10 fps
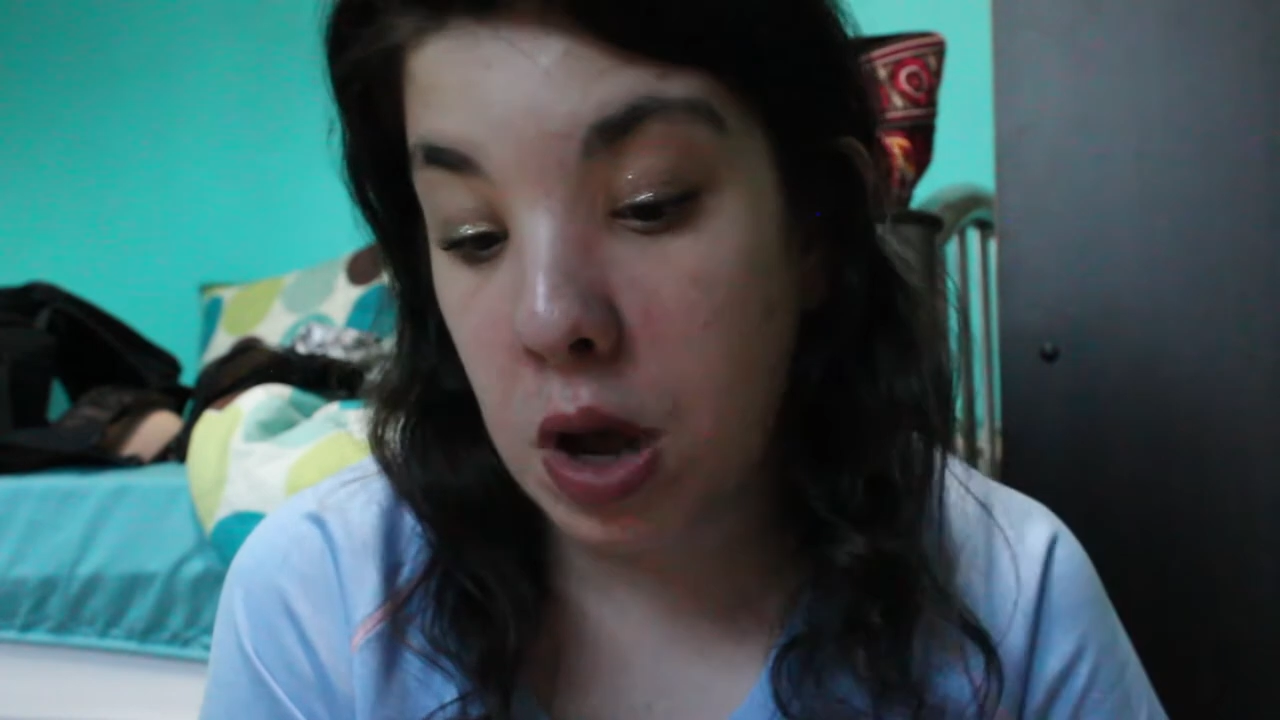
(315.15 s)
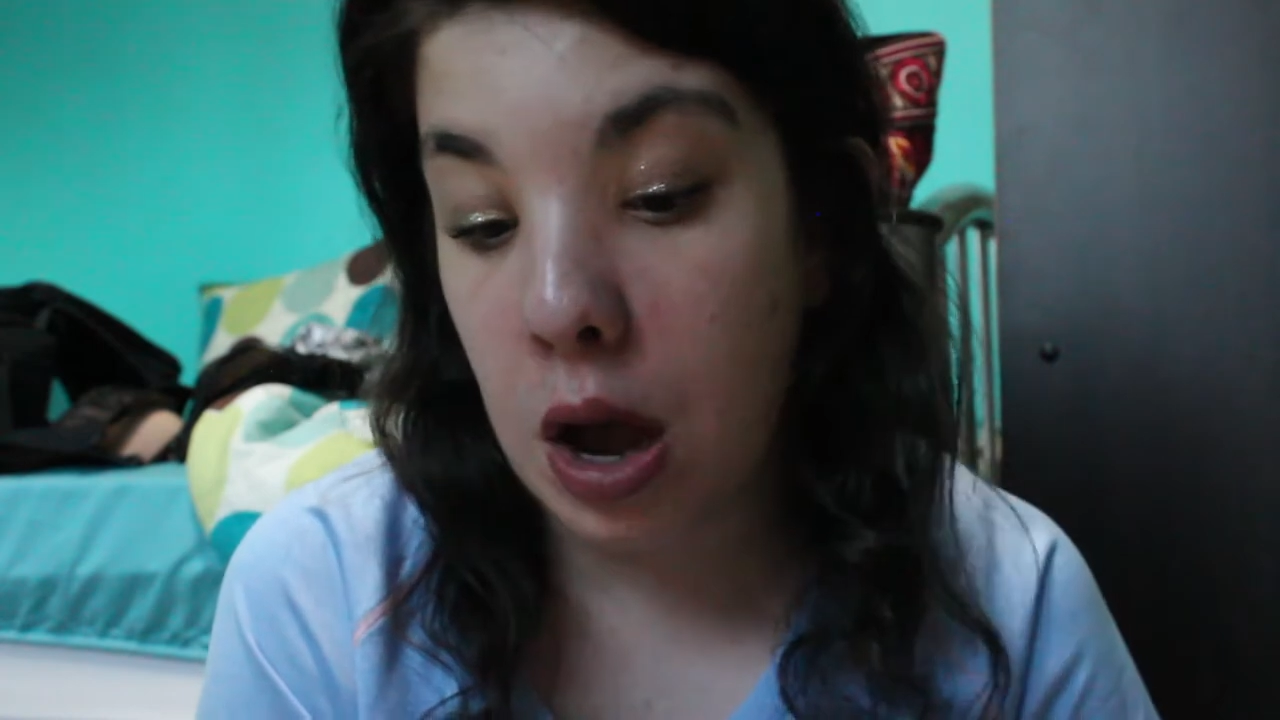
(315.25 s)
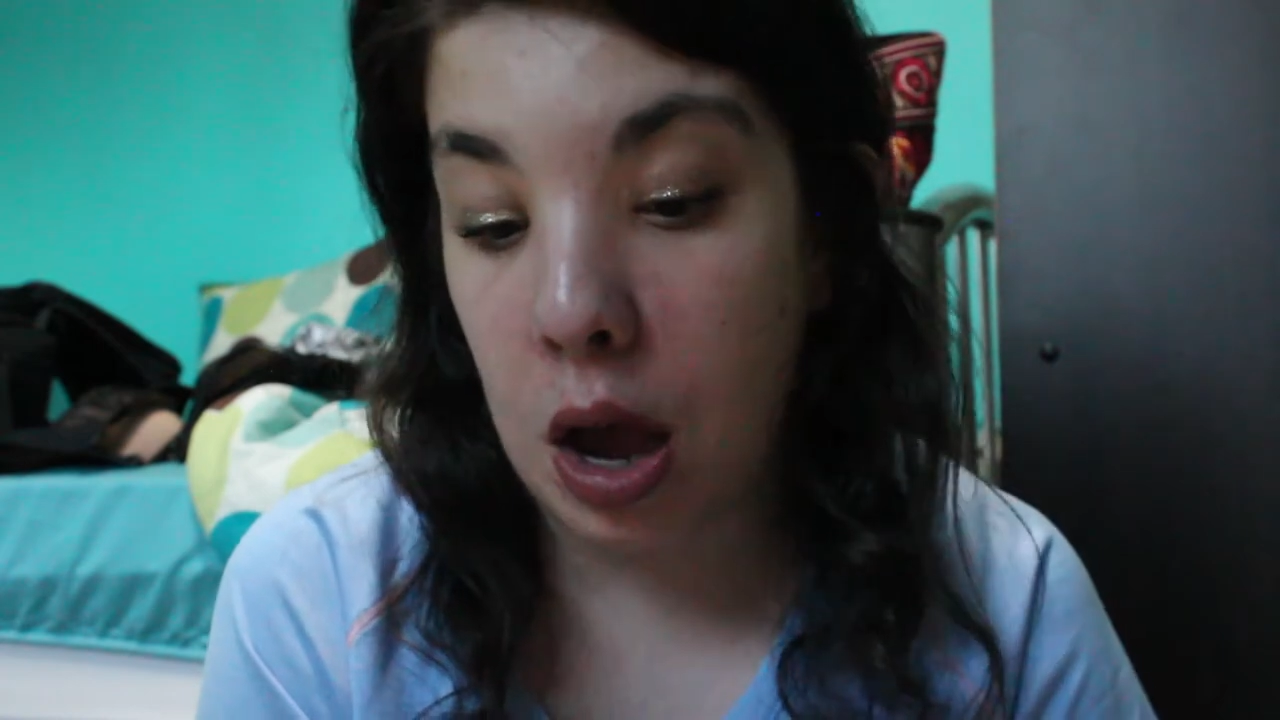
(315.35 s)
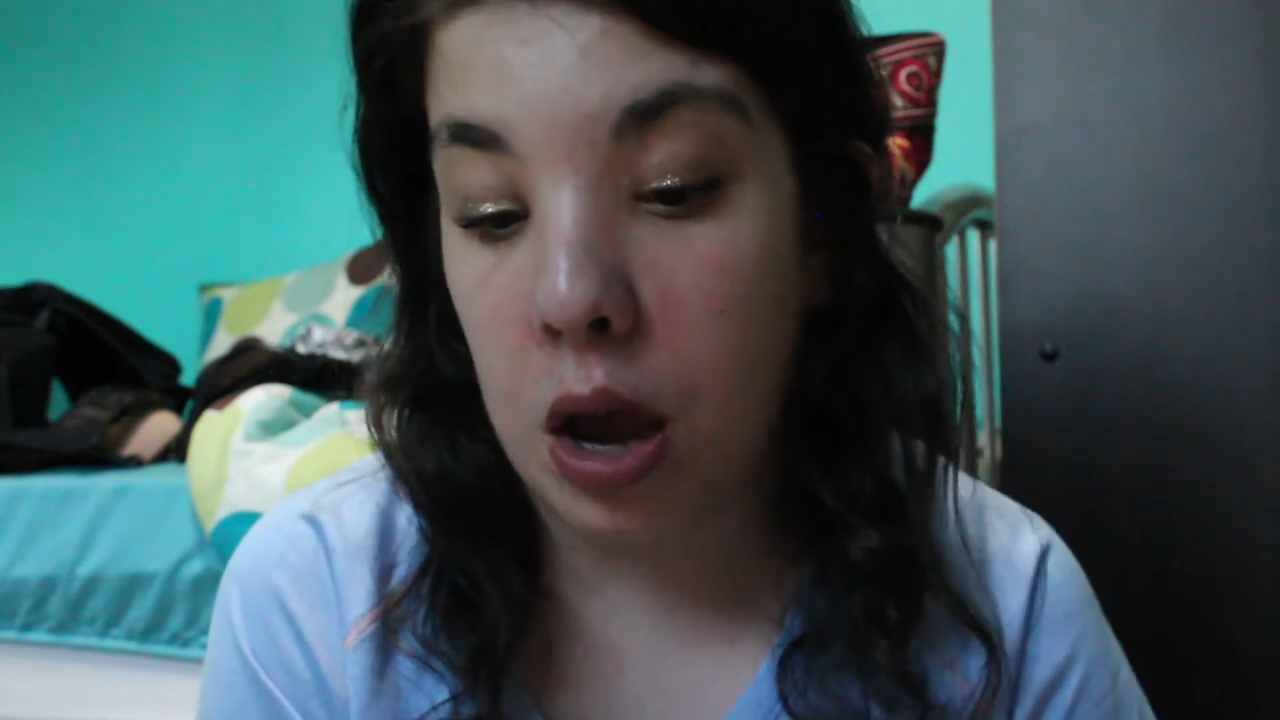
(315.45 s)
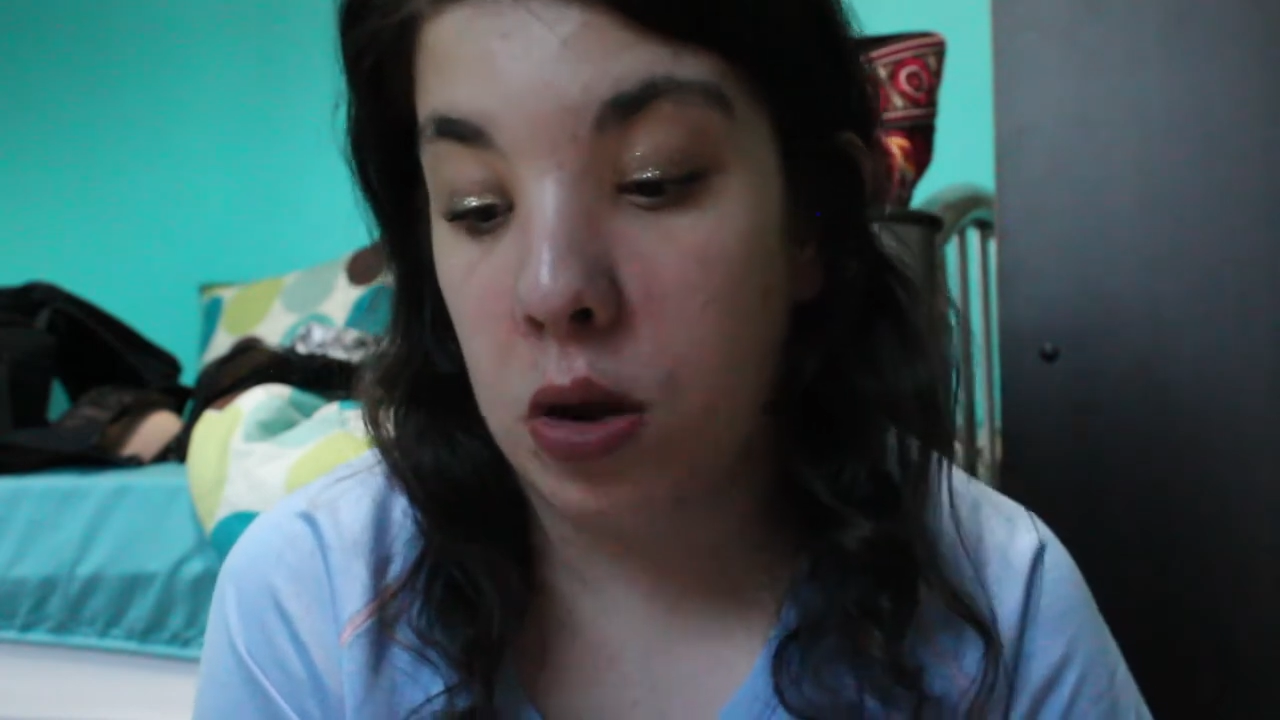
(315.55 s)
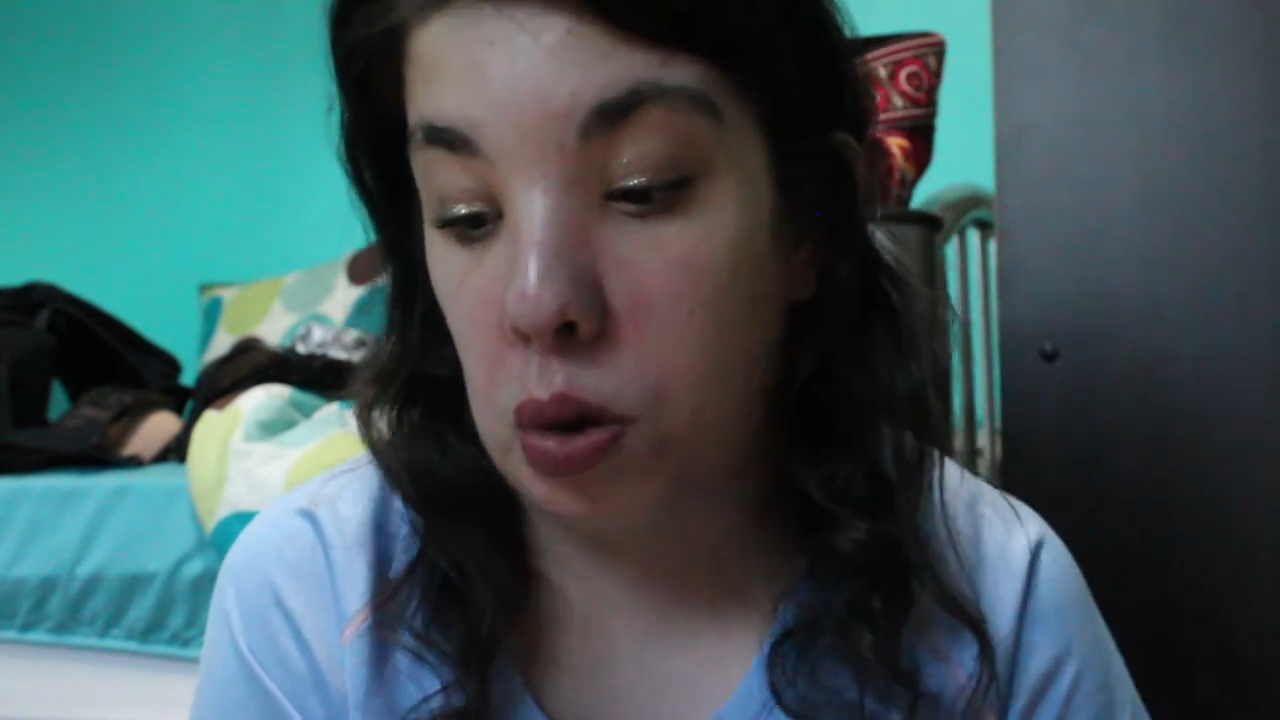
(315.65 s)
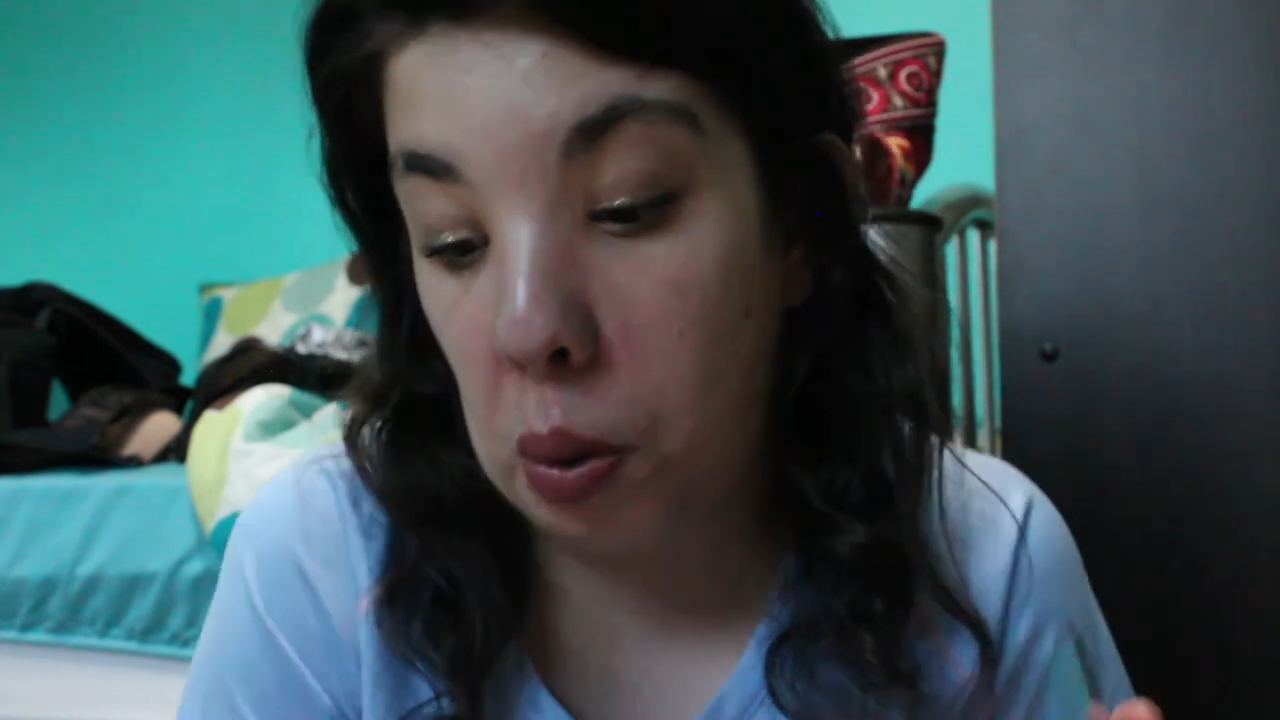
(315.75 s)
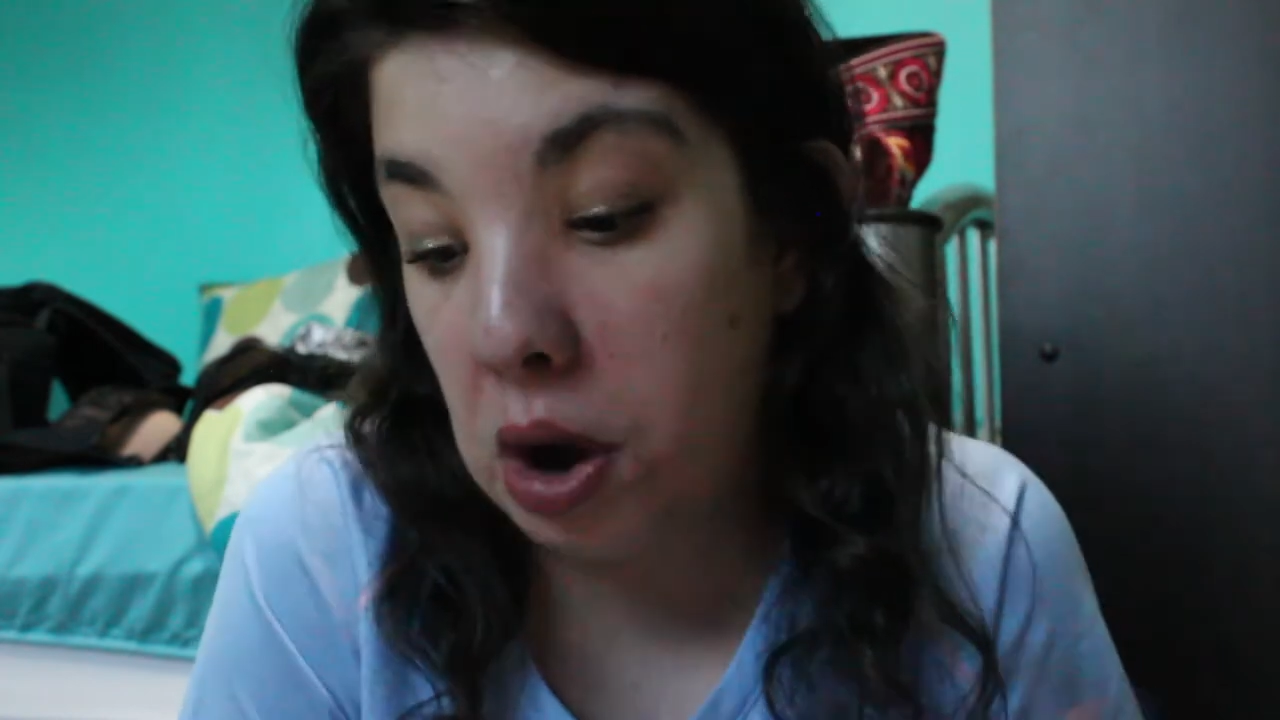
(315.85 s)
I just